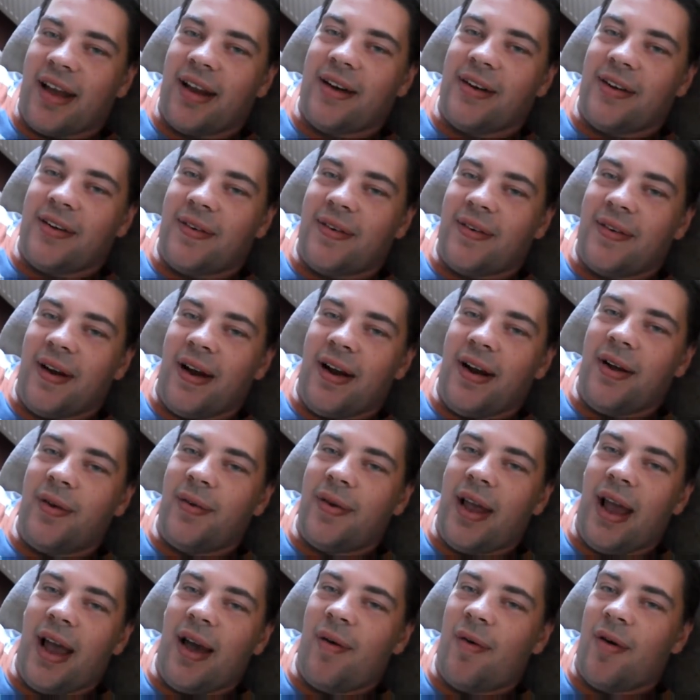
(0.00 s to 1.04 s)
And I
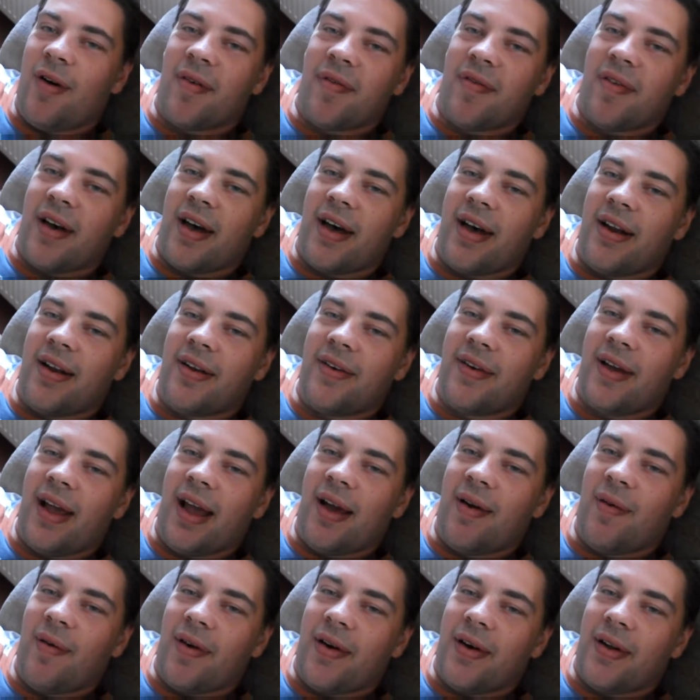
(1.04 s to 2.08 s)
don't get one, mate. I don't
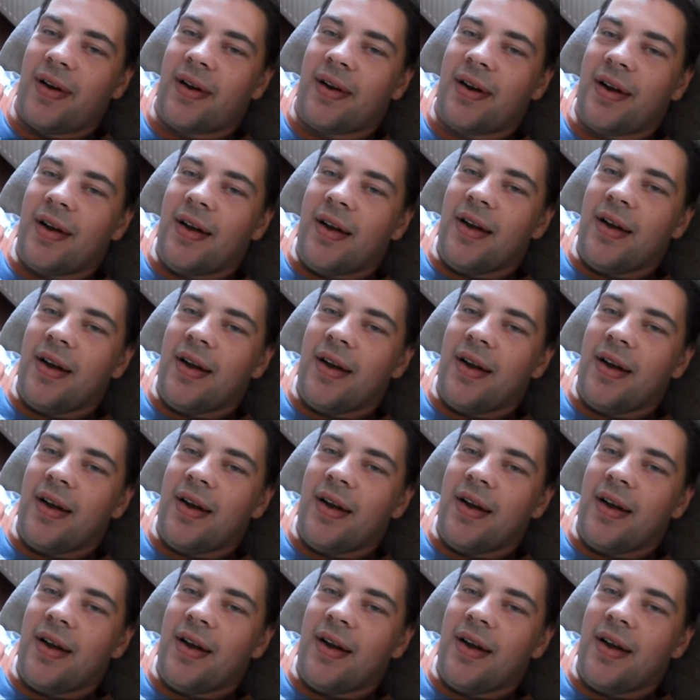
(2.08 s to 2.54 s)
get one.